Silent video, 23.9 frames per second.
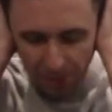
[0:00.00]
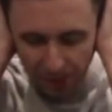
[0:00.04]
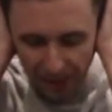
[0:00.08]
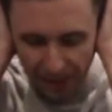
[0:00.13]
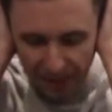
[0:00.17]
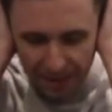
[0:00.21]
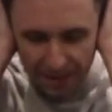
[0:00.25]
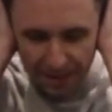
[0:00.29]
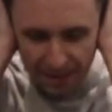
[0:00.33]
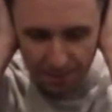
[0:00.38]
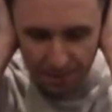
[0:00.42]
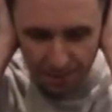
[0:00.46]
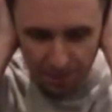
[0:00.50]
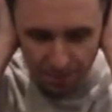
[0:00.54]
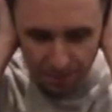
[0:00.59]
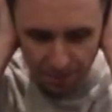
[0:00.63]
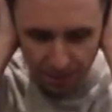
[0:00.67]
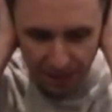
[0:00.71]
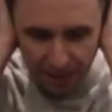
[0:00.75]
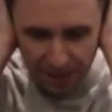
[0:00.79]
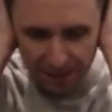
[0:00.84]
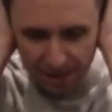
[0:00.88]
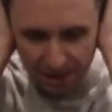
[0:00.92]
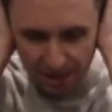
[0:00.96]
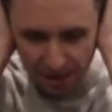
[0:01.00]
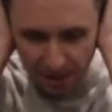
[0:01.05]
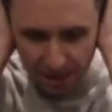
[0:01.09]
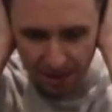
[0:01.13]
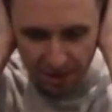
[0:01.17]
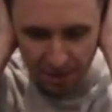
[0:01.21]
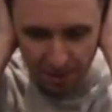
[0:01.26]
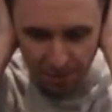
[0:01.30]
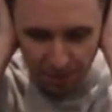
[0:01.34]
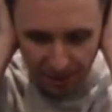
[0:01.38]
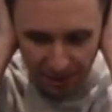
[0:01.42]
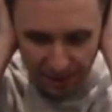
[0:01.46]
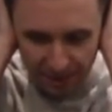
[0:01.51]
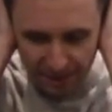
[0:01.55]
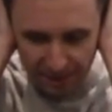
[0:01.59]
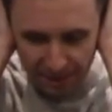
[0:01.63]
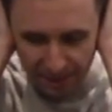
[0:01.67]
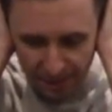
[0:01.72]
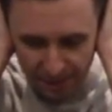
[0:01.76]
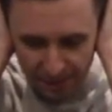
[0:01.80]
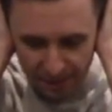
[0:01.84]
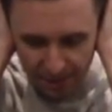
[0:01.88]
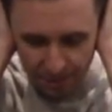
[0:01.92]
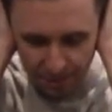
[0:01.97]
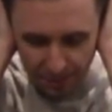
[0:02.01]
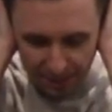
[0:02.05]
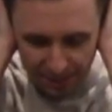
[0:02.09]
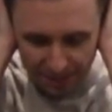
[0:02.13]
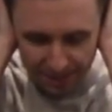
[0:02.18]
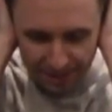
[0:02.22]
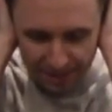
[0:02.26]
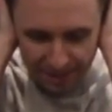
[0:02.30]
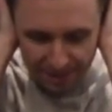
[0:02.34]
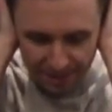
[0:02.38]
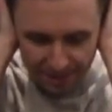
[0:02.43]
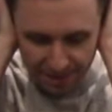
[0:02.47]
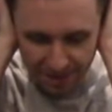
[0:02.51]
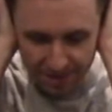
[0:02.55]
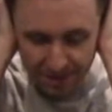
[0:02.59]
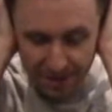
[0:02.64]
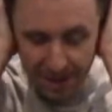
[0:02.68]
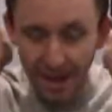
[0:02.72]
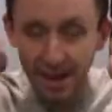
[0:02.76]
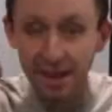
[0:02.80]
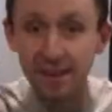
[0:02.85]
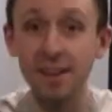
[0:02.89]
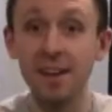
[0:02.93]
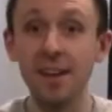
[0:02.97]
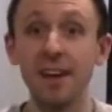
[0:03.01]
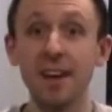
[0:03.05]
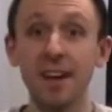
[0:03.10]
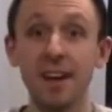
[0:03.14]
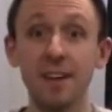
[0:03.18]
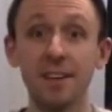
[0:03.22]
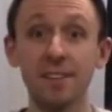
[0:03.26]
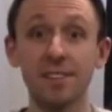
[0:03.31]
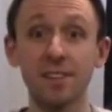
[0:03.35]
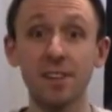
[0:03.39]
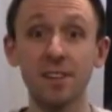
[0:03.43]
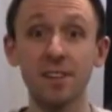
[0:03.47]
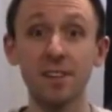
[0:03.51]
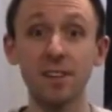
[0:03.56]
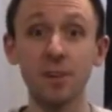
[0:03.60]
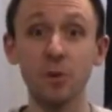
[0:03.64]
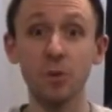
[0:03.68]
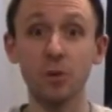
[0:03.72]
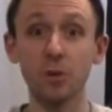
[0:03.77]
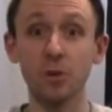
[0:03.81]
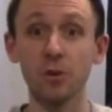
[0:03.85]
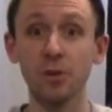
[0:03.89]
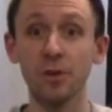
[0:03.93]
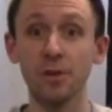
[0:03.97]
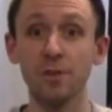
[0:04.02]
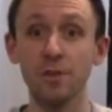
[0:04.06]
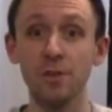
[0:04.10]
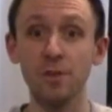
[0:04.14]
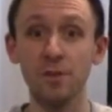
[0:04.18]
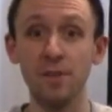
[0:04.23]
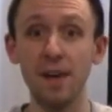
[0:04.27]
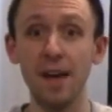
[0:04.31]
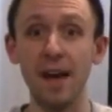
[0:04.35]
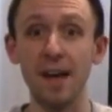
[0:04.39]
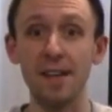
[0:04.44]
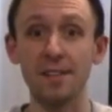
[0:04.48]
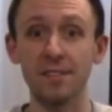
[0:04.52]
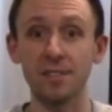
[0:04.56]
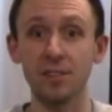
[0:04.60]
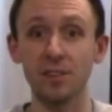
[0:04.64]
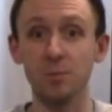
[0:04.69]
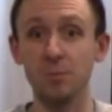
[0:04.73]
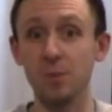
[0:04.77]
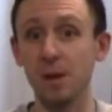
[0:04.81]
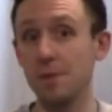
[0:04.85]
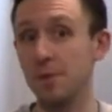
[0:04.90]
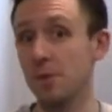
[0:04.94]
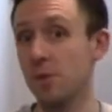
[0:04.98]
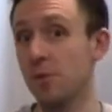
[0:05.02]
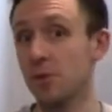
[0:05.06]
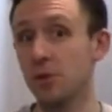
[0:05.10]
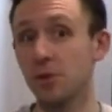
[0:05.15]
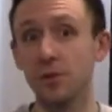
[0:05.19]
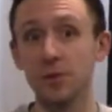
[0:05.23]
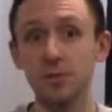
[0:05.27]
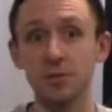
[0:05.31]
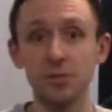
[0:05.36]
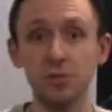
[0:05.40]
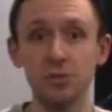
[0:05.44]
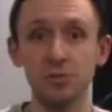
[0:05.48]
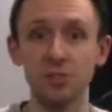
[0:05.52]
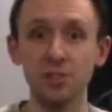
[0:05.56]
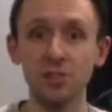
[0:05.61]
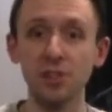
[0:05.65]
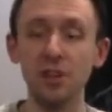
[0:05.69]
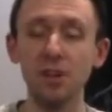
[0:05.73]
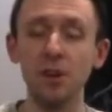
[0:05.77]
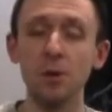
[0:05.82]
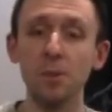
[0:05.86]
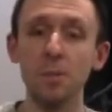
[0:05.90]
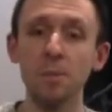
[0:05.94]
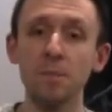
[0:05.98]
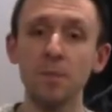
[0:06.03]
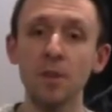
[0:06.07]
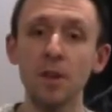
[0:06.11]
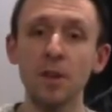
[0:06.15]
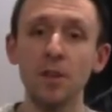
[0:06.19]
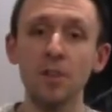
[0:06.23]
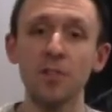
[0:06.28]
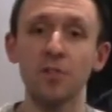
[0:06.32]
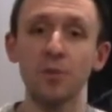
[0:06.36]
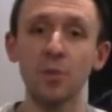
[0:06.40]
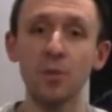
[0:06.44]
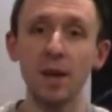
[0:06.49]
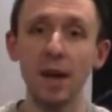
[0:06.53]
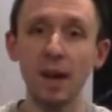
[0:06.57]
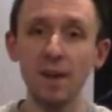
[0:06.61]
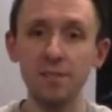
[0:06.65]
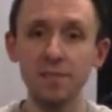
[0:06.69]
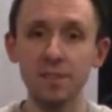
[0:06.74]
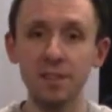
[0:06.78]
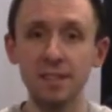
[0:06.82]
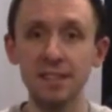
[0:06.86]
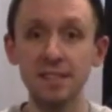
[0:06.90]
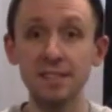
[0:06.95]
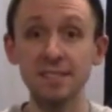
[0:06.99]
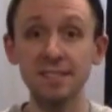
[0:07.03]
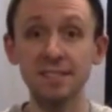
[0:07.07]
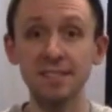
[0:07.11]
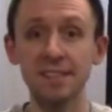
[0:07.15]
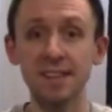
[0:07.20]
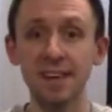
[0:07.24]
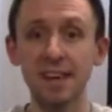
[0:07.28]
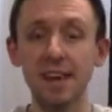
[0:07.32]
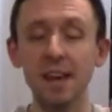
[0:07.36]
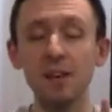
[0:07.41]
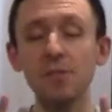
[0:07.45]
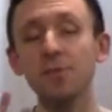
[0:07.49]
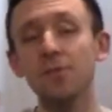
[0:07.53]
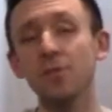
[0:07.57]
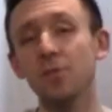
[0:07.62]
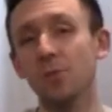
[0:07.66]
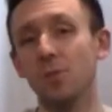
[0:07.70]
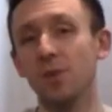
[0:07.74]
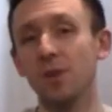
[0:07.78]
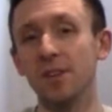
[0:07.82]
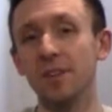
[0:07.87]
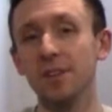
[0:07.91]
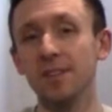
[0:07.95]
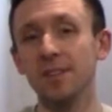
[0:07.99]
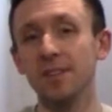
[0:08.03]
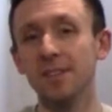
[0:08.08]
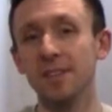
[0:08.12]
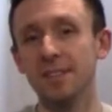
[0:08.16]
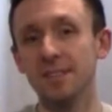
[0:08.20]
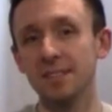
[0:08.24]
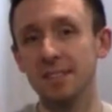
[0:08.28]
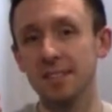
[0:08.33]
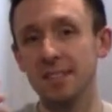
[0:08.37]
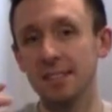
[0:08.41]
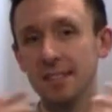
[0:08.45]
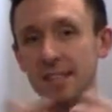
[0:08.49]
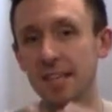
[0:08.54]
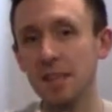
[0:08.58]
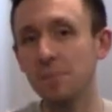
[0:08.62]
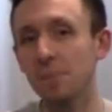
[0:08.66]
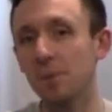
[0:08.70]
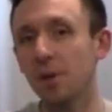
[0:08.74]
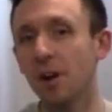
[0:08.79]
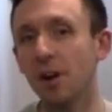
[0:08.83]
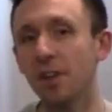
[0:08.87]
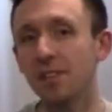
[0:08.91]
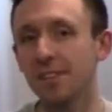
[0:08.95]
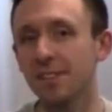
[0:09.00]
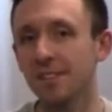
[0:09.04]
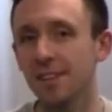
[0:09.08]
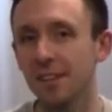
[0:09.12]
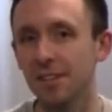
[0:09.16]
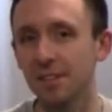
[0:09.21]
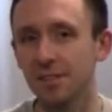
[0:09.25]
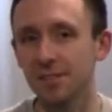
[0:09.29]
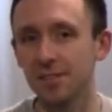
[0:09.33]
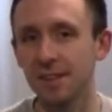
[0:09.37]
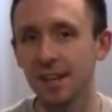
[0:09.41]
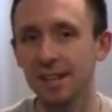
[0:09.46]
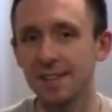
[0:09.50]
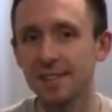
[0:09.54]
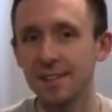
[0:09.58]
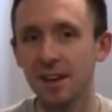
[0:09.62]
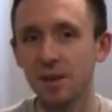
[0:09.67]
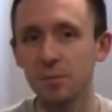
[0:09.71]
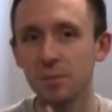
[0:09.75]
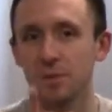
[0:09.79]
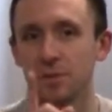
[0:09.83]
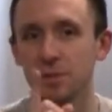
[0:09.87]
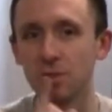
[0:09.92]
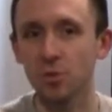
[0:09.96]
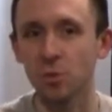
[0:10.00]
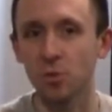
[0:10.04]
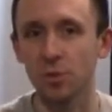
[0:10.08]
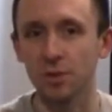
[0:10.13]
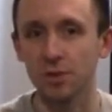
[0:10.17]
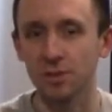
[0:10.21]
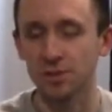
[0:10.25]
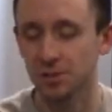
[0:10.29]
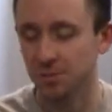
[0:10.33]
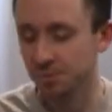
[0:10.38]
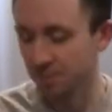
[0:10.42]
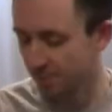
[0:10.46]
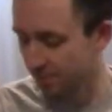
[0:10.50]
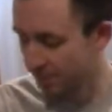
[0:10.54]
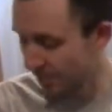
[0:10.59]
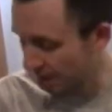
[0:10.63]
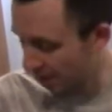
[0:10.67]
play the, play the conga, play the conga, play the conga, now. And suddenly we're going too fast, or maybe we're going too slow. So we have to listen to everyone to keep it all together. That's how music works.